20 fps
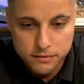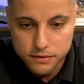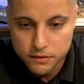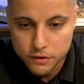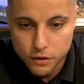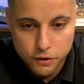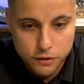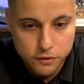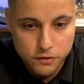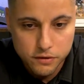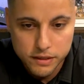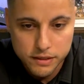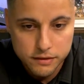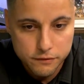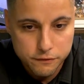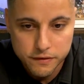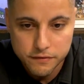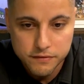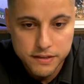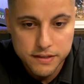$30,000 to
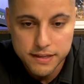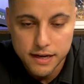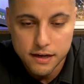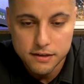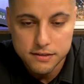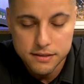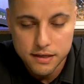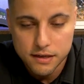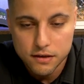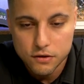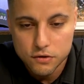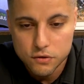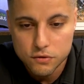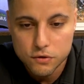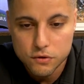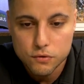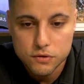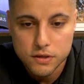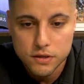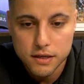$50,000 on
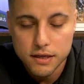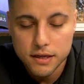those